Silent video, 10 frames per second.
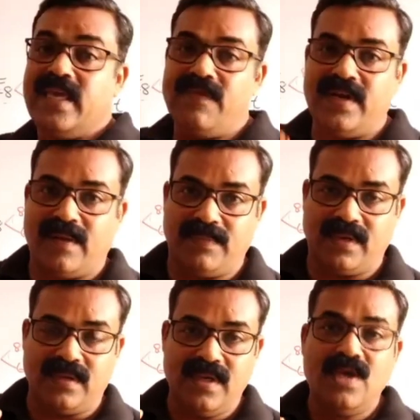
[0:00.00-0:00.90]
a even
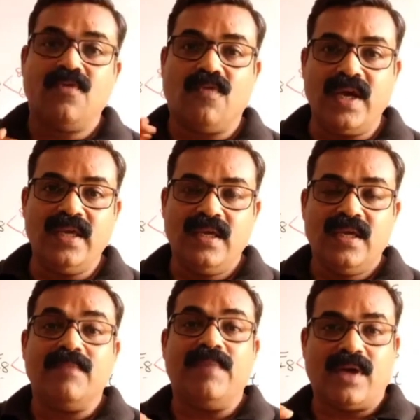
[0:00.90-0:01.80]
number. Why?
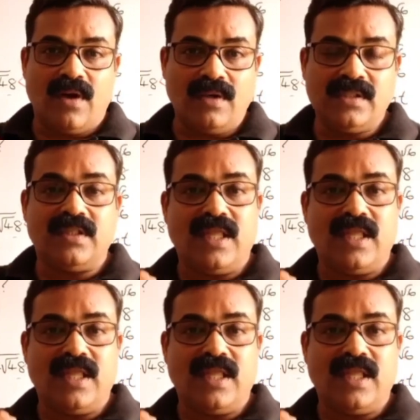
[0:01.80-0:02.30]
Because